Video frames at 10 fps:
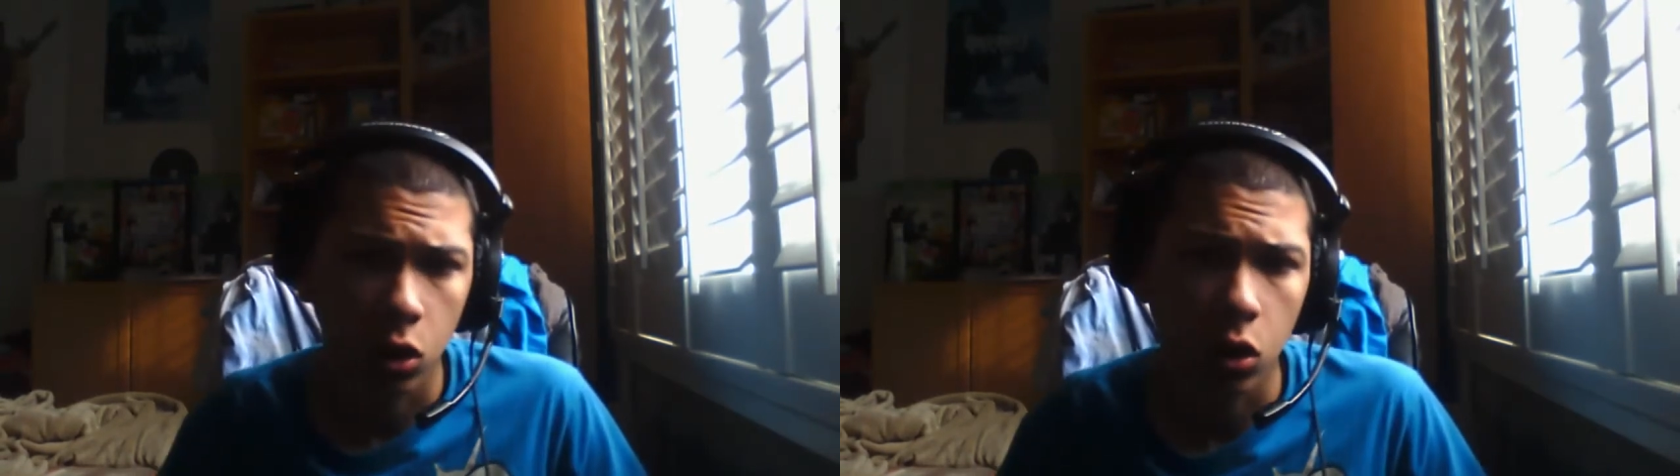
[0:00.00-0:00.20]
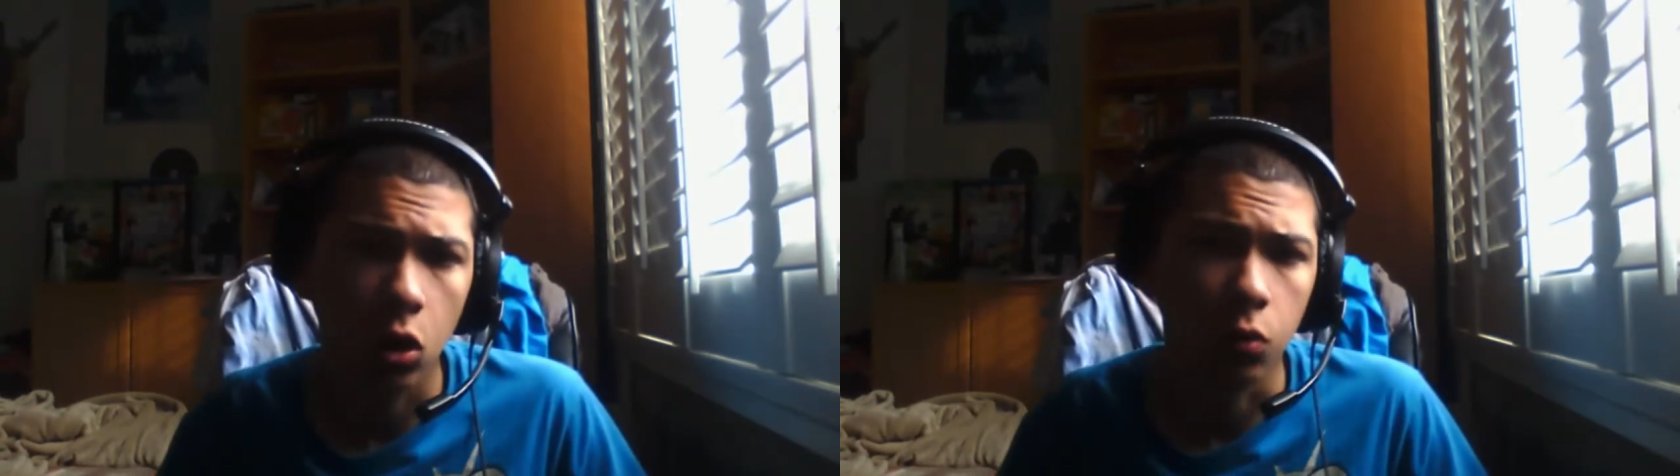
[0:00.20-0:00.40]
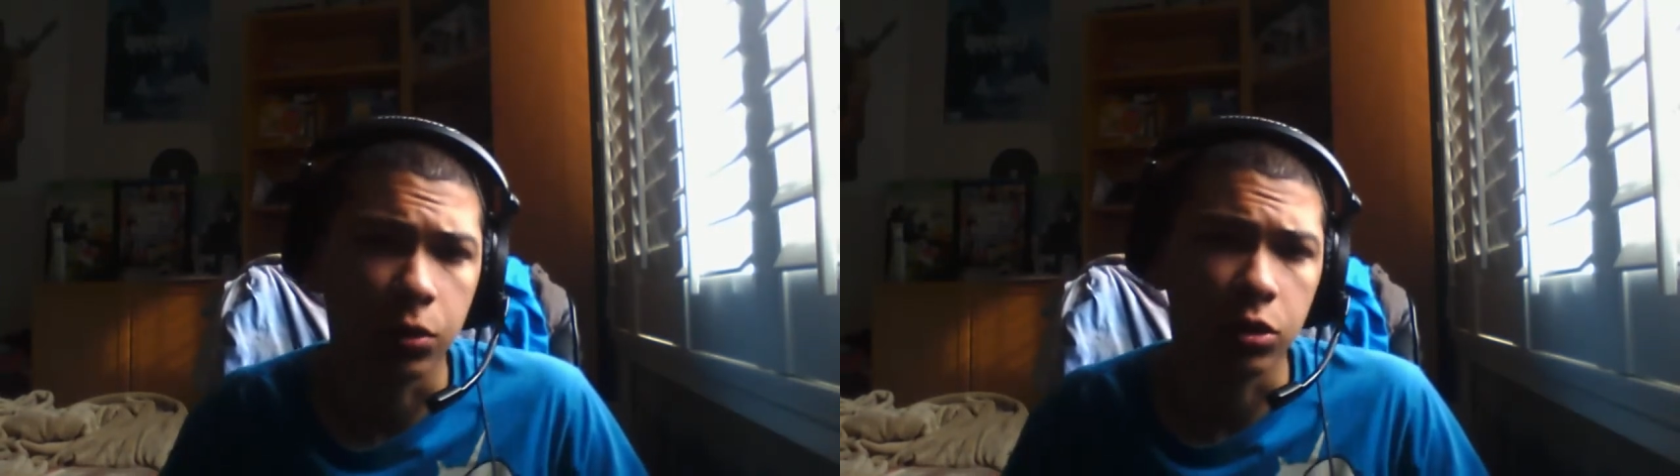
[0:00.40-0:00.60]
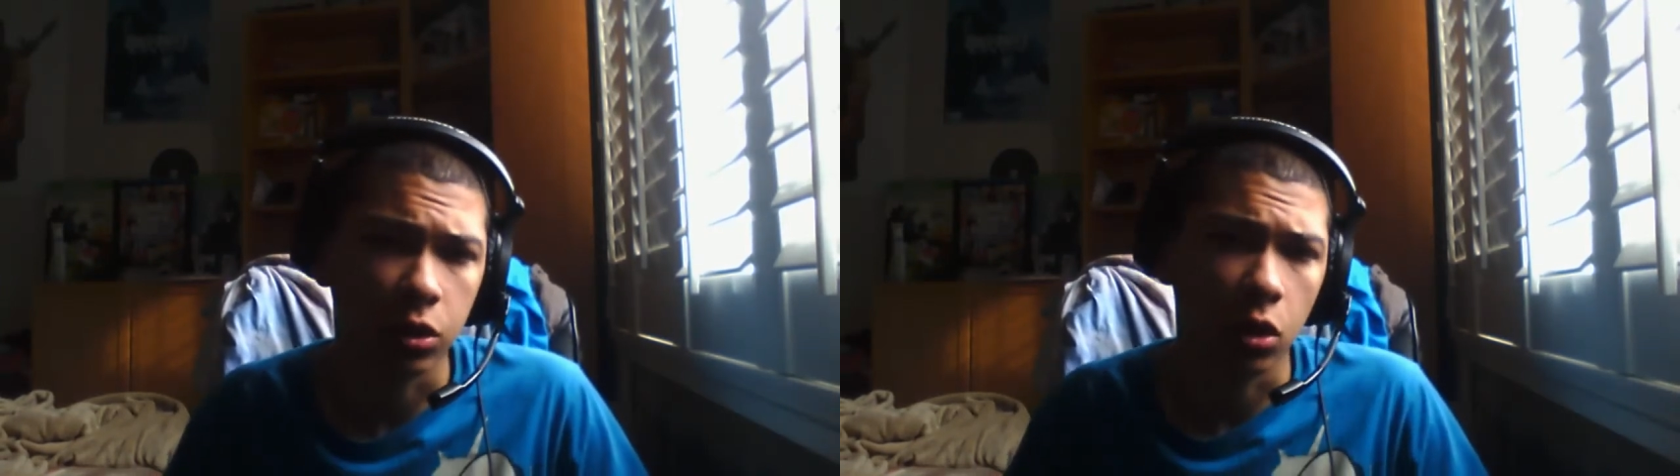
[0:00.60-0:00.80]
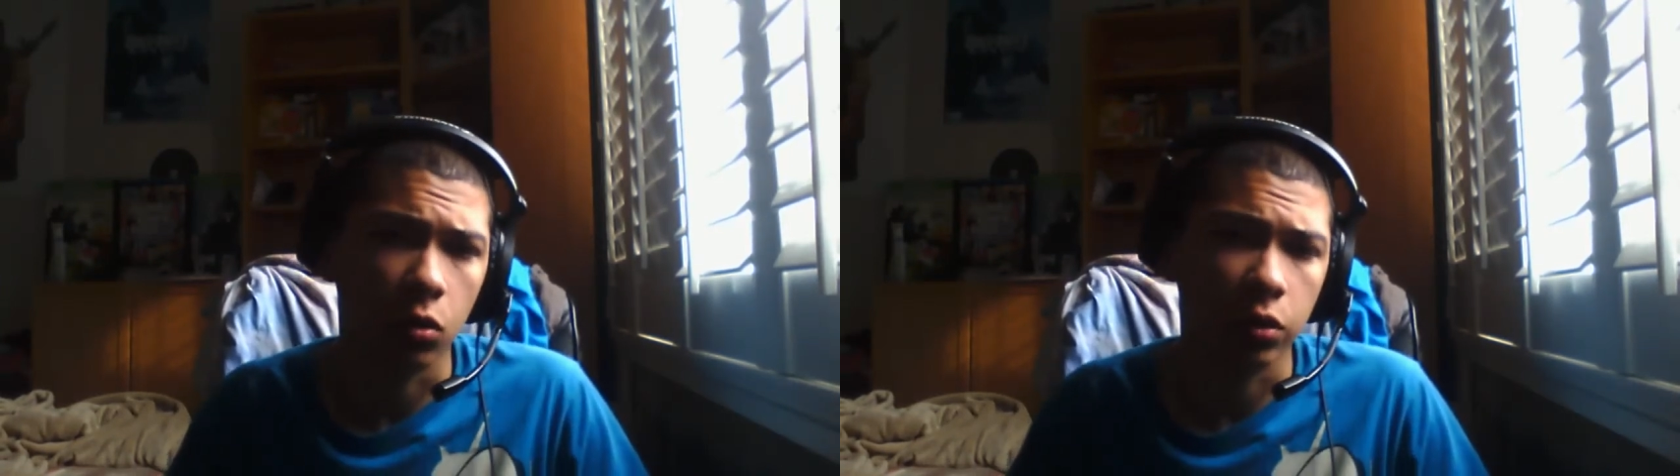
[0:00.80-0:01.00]
hope you should
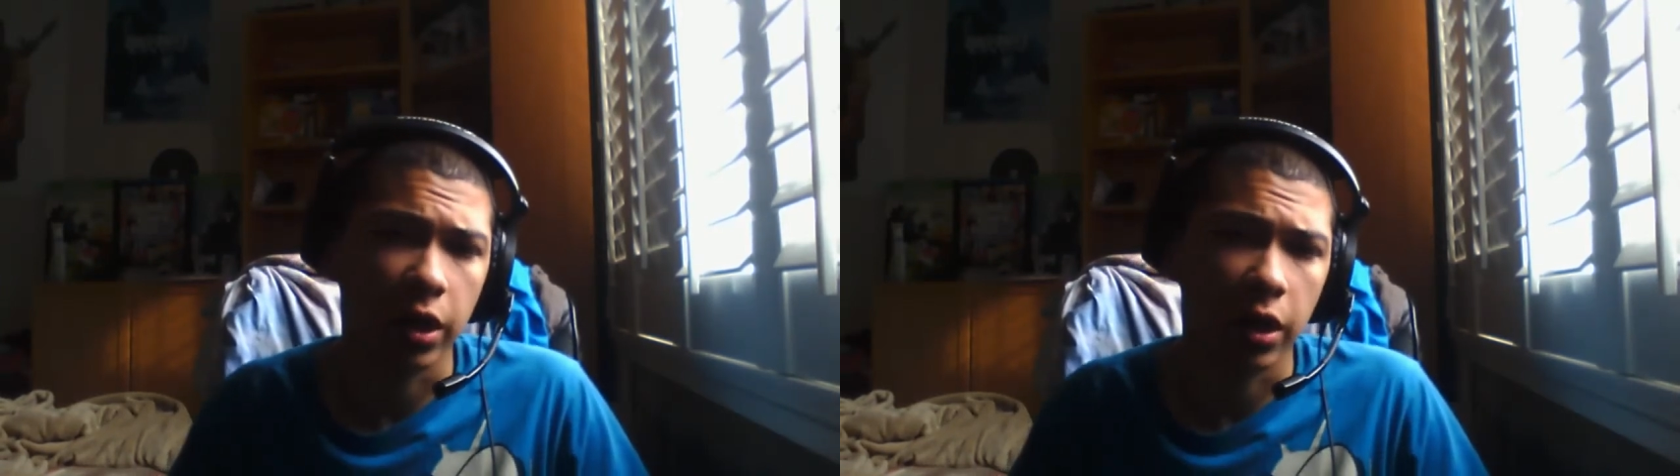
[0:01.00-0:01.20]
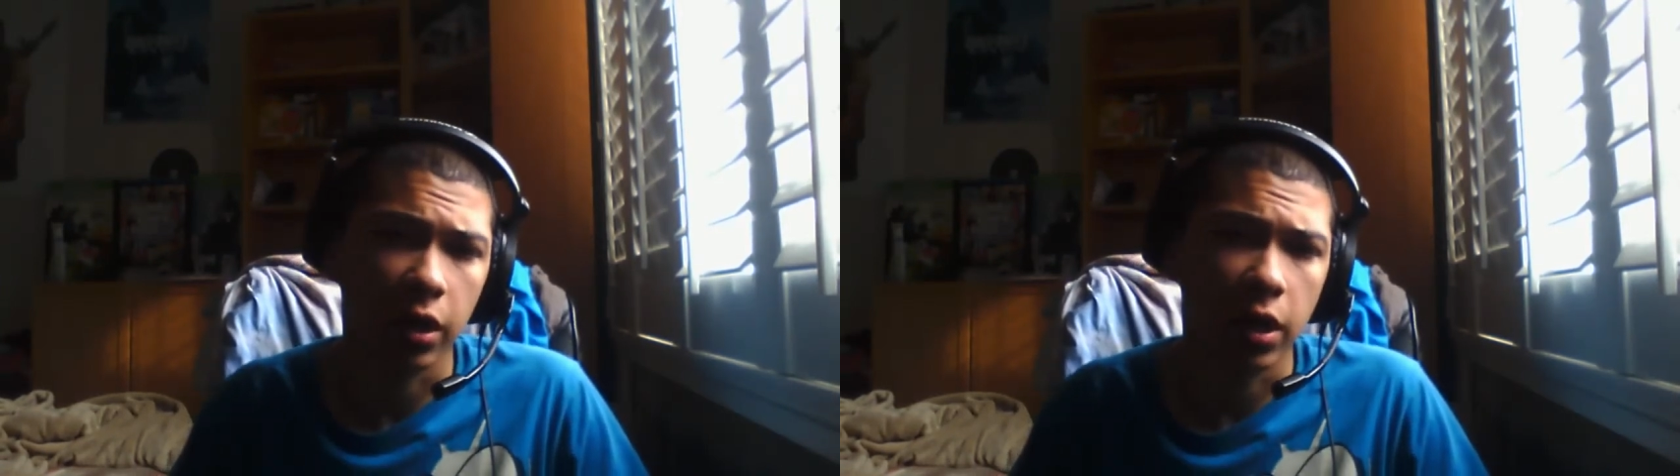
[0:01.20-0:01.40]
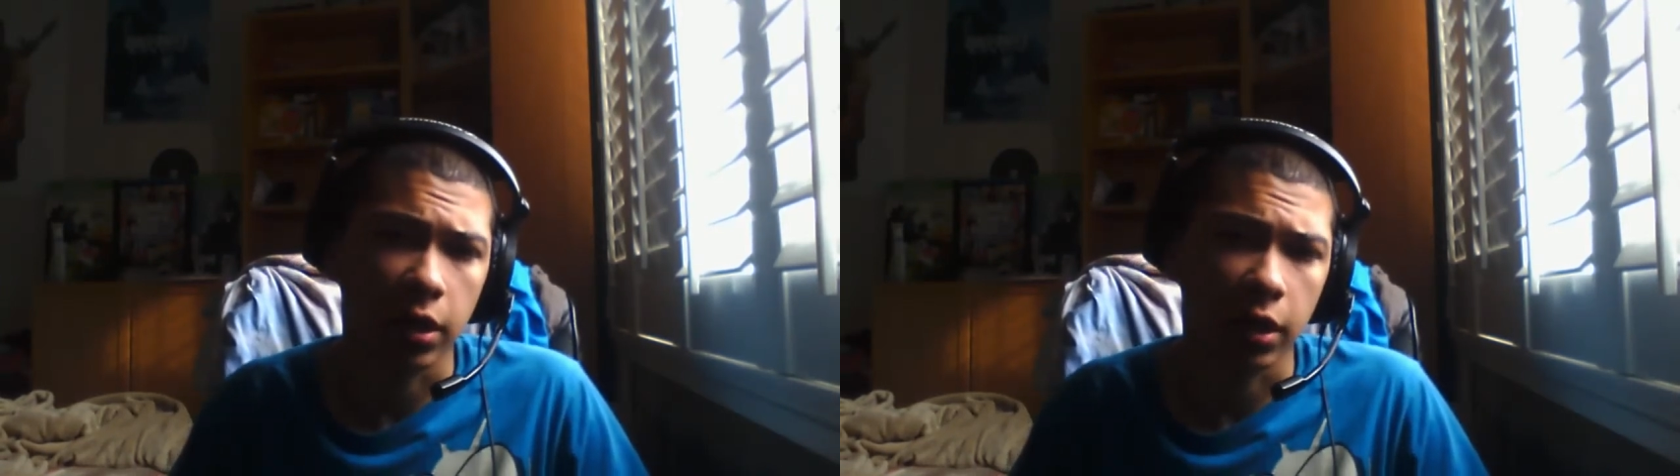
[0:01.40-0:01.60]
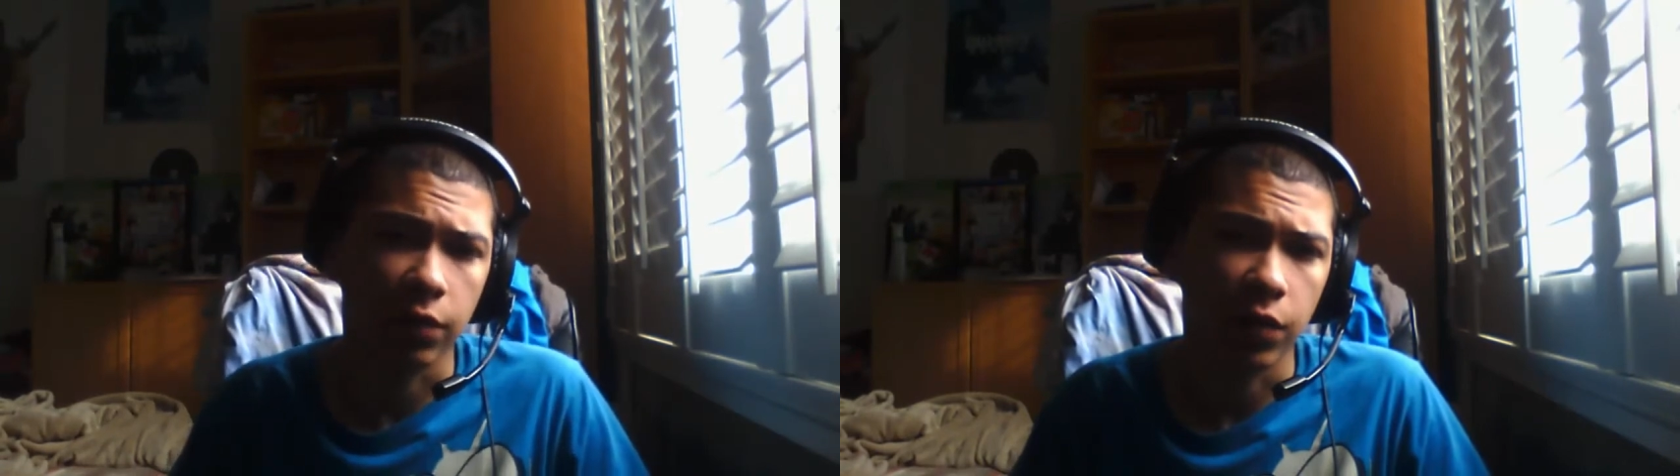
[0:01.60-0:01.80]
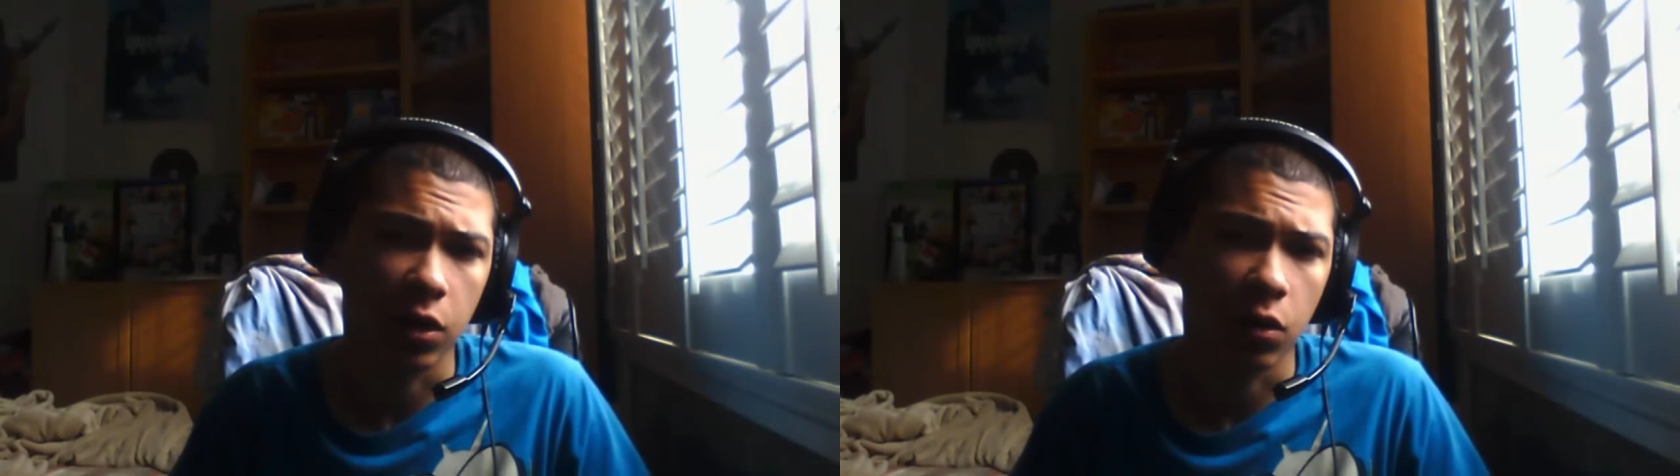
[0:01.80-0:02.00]
go there and like the
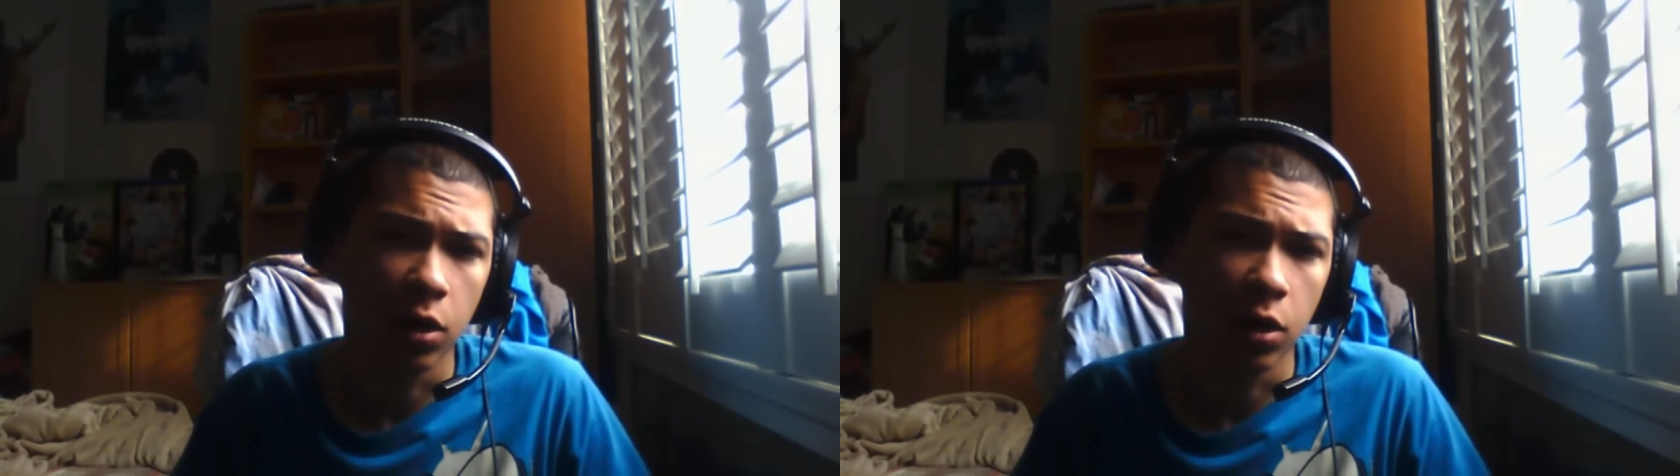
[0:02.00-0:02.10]
video.